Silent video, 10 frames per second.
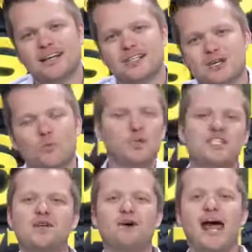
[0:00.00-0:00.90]
So we'll
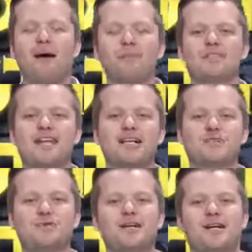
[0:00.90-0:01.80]
see what happens
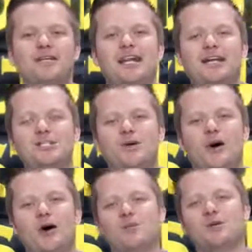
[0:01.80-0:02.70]
next week on the next show.
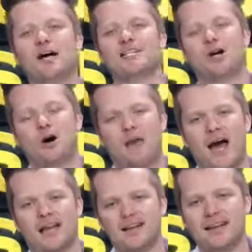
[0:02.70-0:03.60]
I hope you guys call
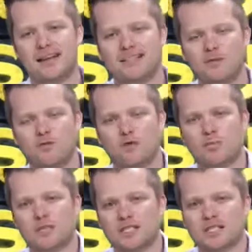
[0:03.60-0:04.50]
back and, and some of you
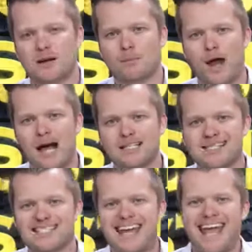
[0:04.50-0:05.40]
put this into
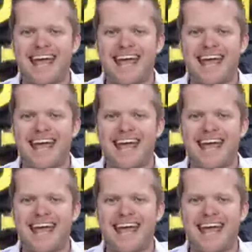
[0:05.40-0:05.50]
practice.